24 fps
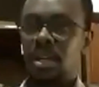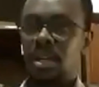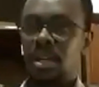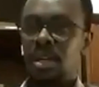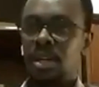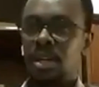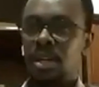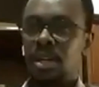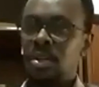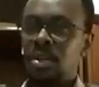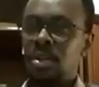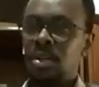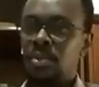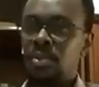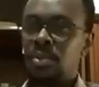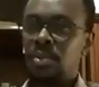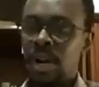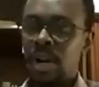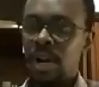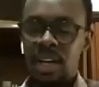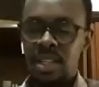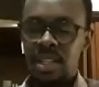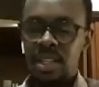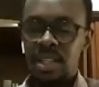not
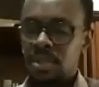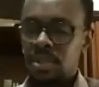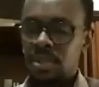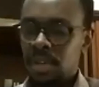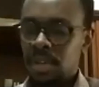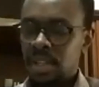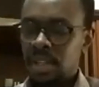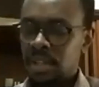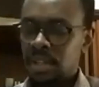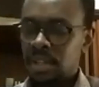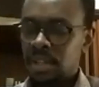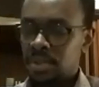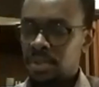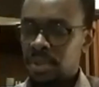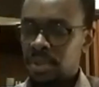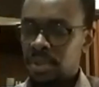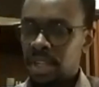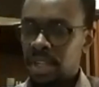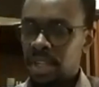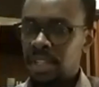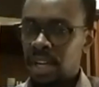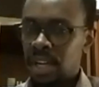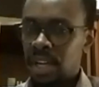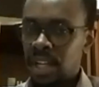Rwanda is only to
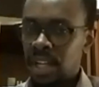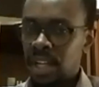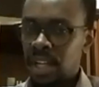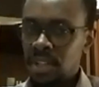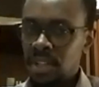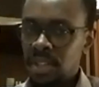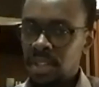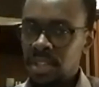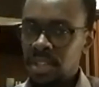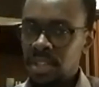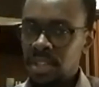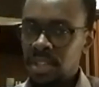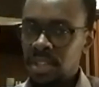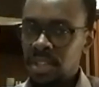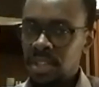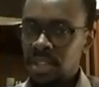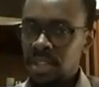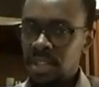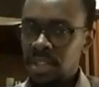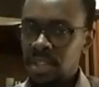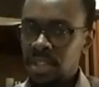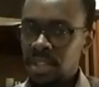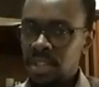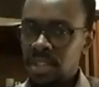give the lessons,
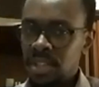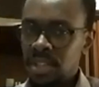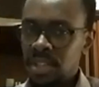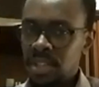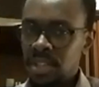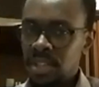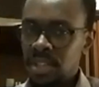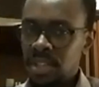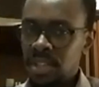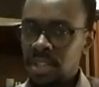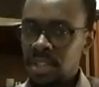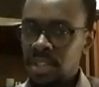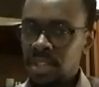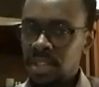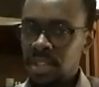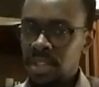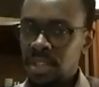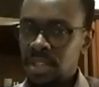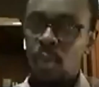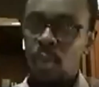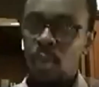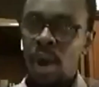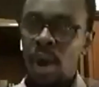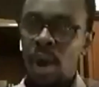but the lessons from
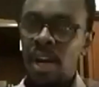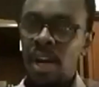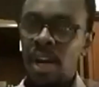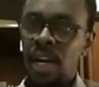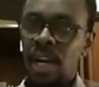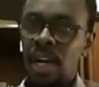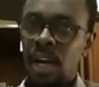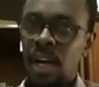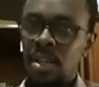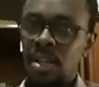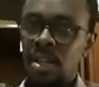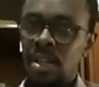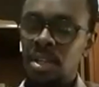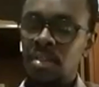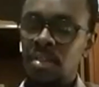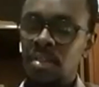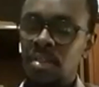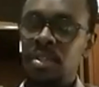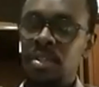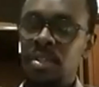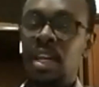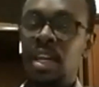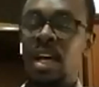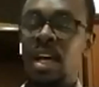Rwanda can serve in
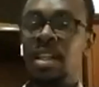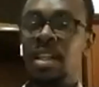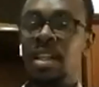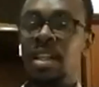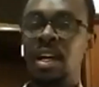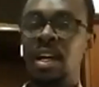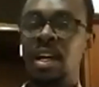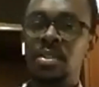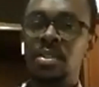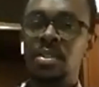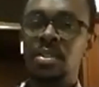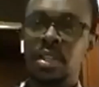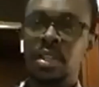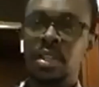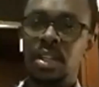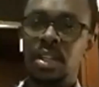another country.